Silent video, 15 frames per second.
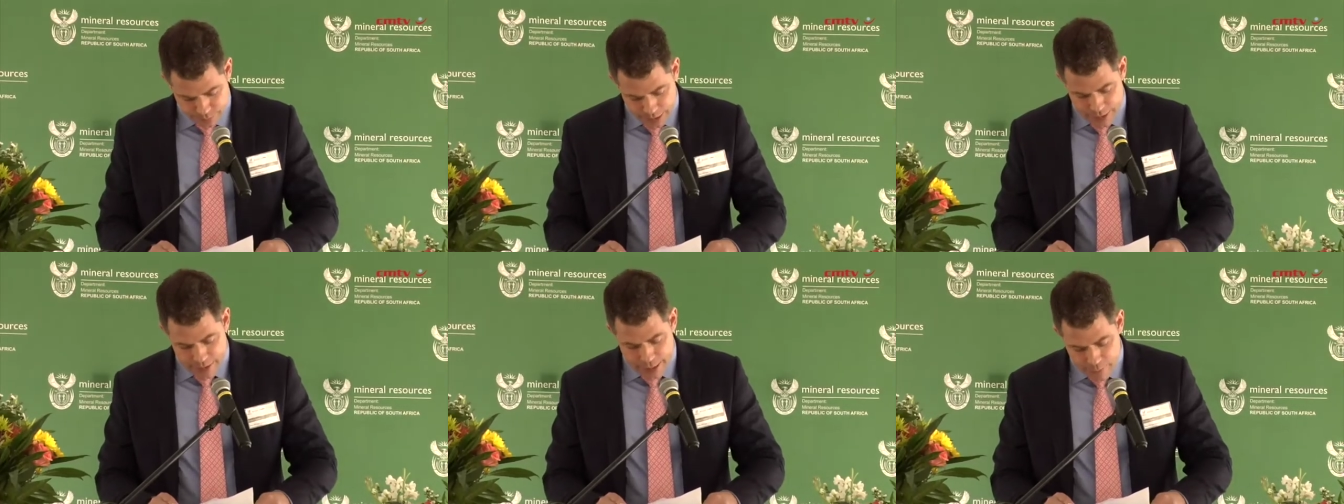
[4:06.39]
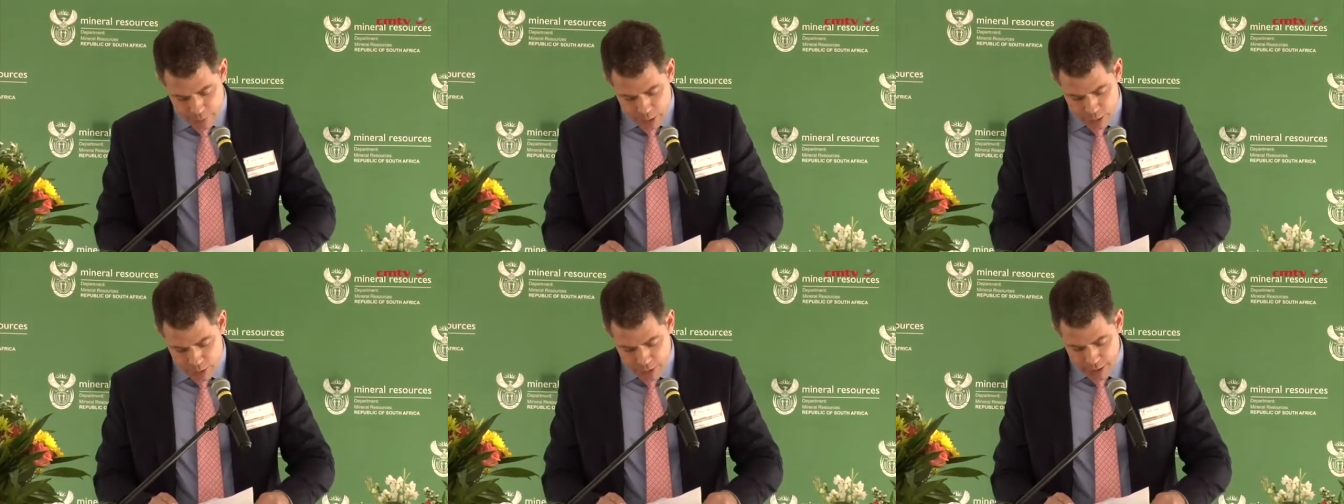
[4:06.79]
It
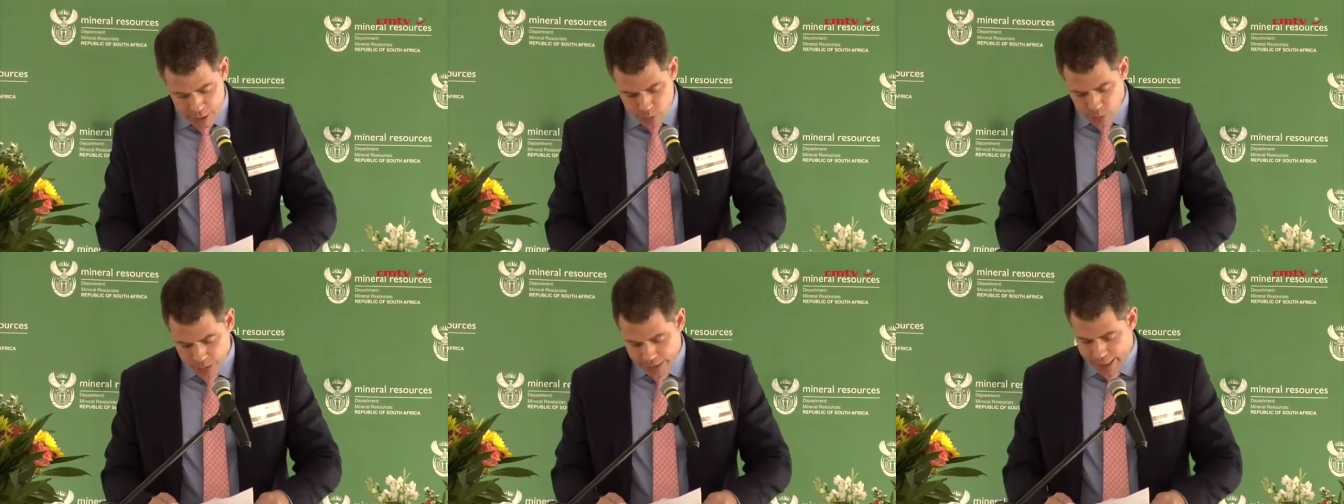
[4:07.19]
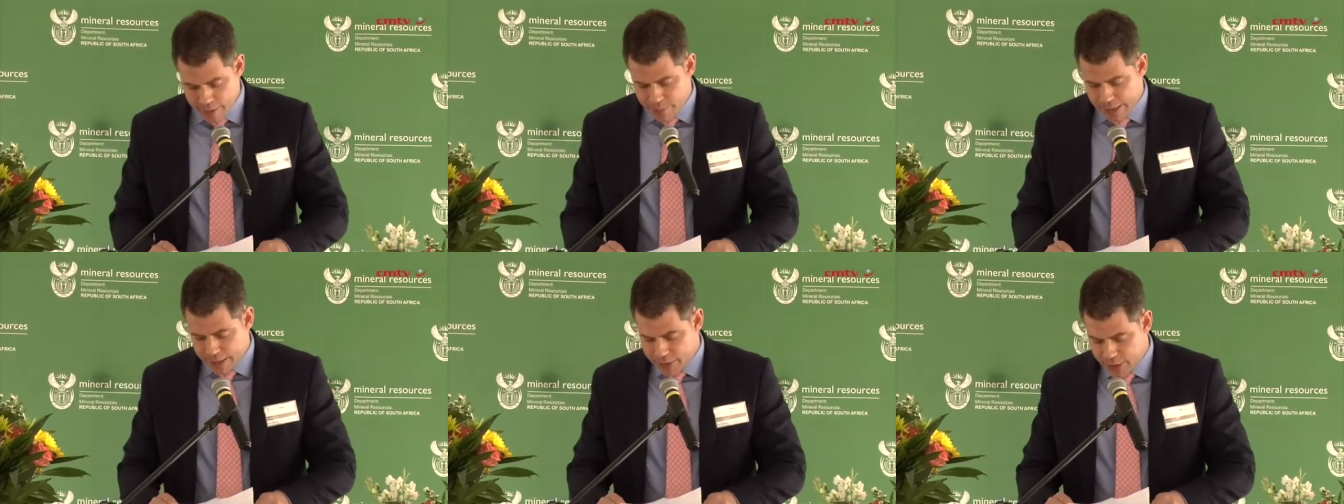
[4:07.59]
demonstrates what
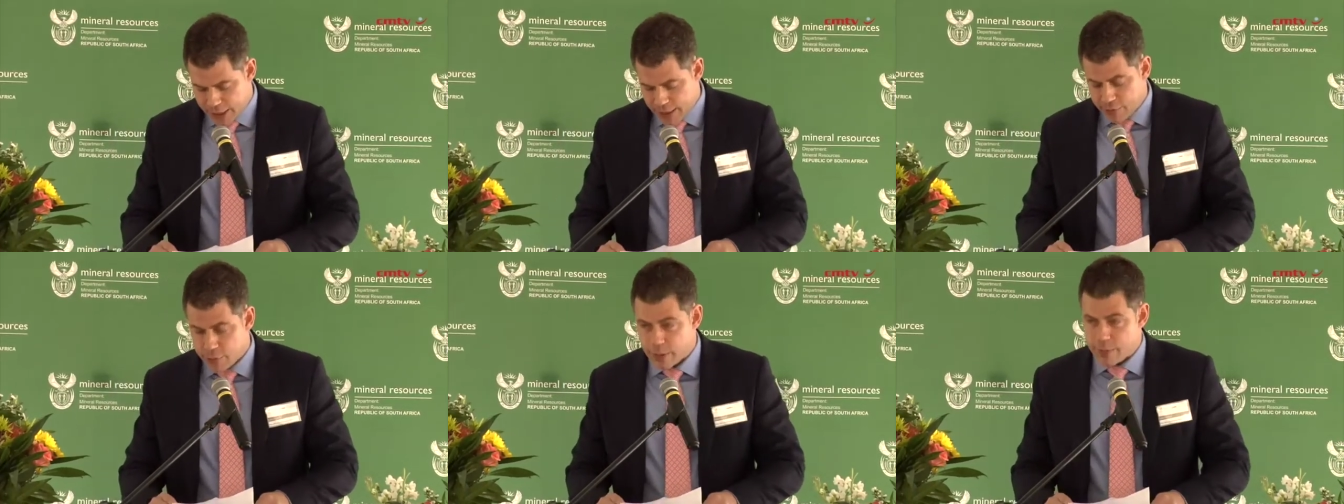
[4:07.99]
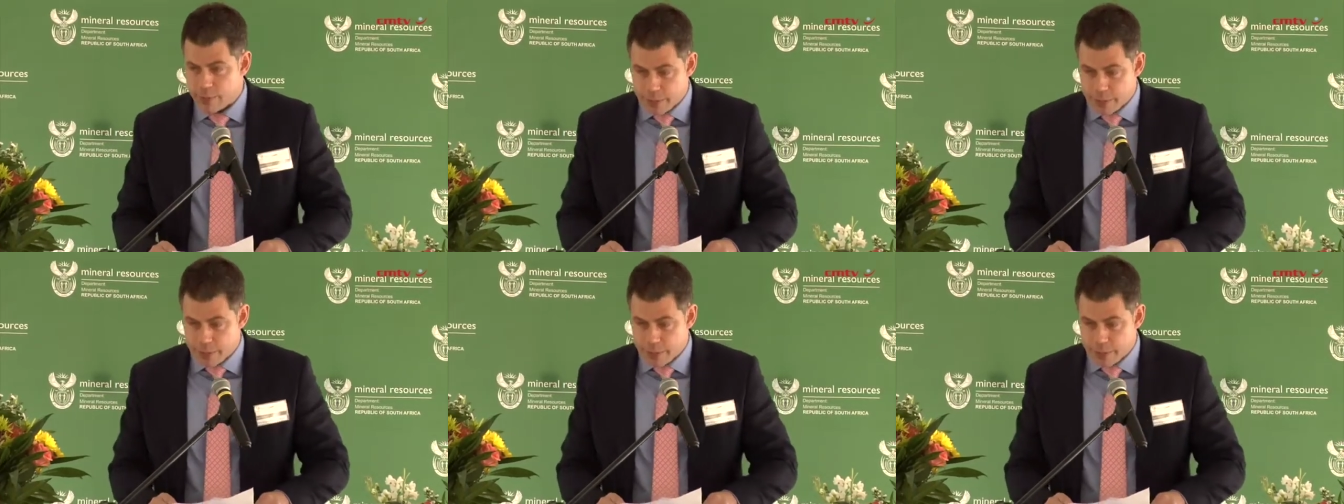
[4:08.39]
can be achieved when